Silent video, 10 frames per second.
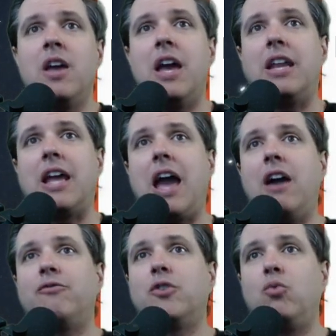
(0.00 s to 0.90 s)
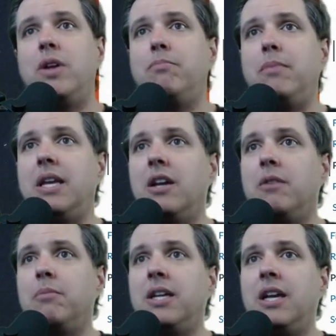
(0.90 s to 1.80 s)
And after we meet
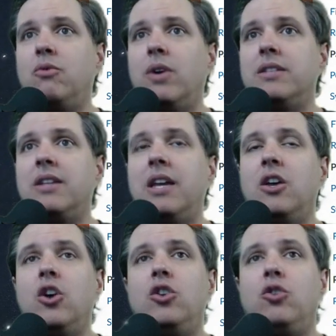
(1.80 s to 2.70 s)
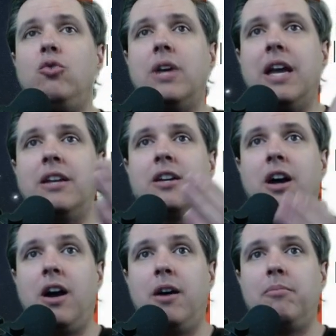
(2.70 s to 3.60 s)
on Monday and Wednesday, you can
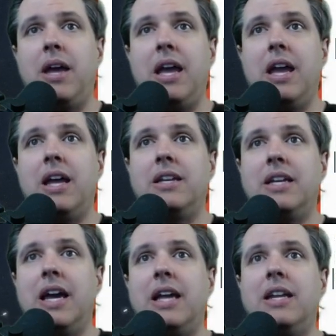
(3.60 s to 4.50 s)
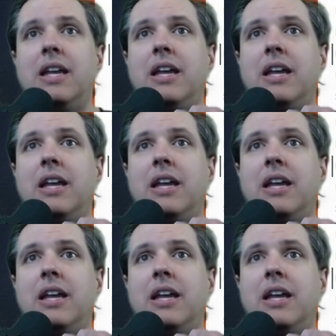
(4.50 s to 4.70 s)
come and get